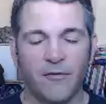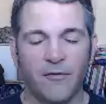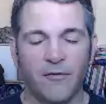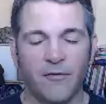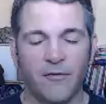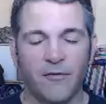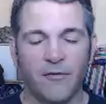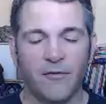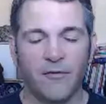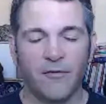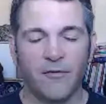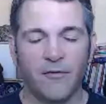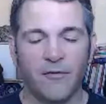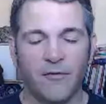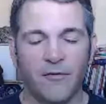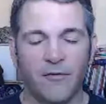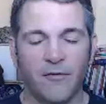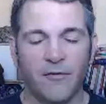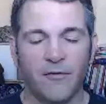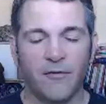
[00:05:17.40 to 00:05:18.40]
of, this
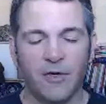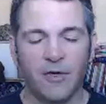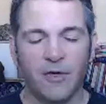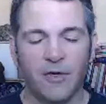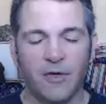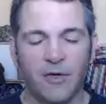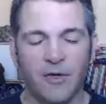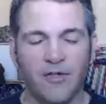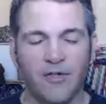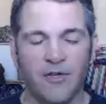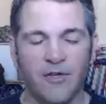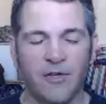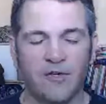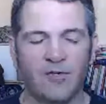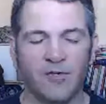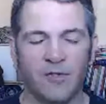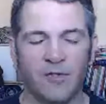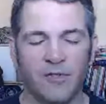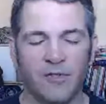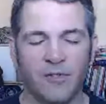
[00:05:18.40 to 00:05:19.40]
in of
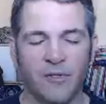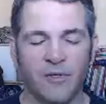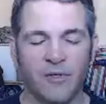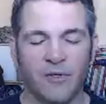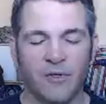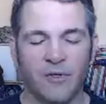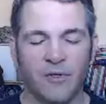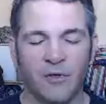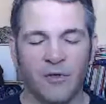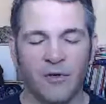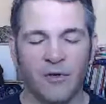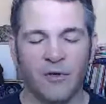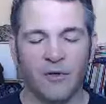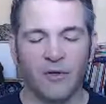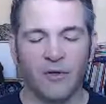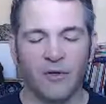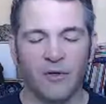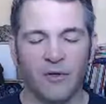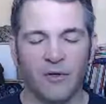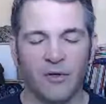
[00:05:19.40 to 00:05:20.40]
itself is
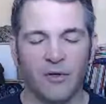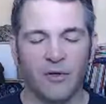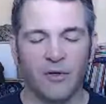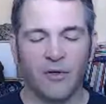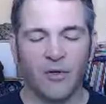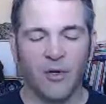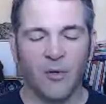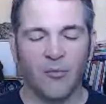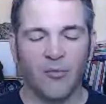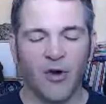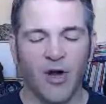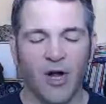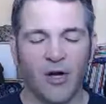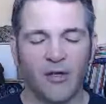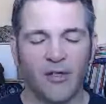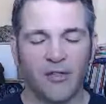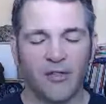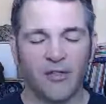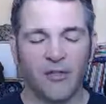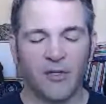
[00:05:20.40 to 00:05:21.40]
a
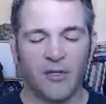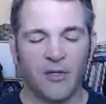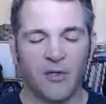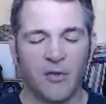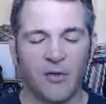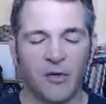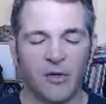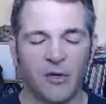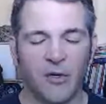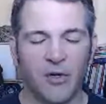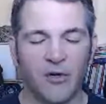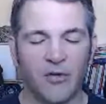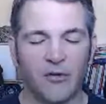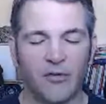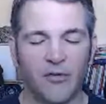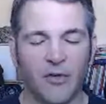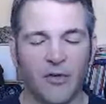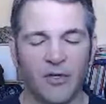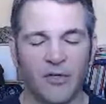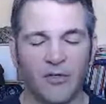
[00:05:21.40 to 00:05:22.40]
practice that you can
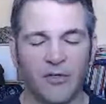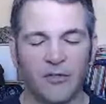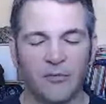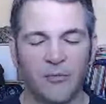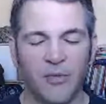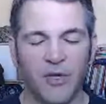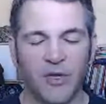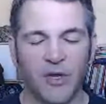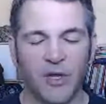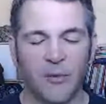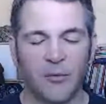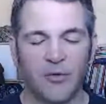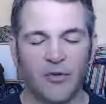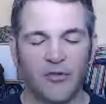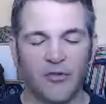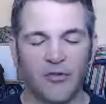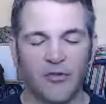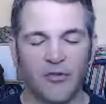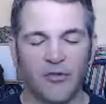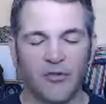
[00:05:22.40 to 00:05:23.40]
cultivate, just being
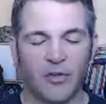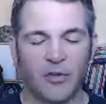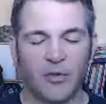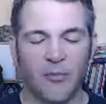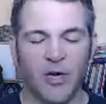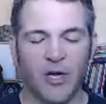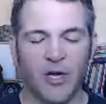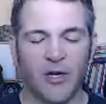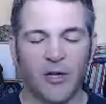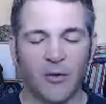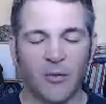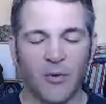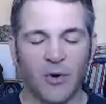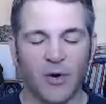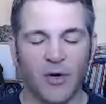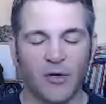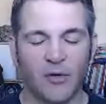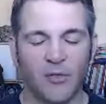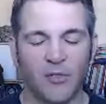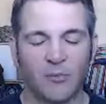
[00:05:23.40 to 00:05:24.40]
able to feel the body
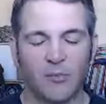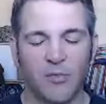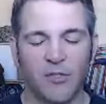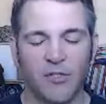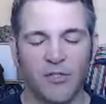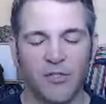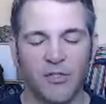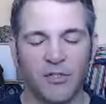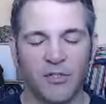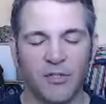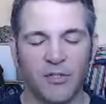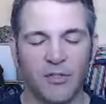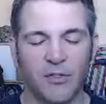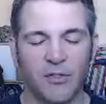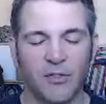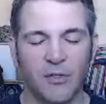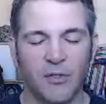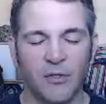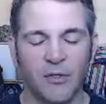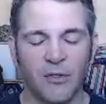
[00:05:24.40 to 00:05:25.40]
where it's
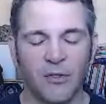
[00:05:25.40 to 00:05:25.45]
positioned.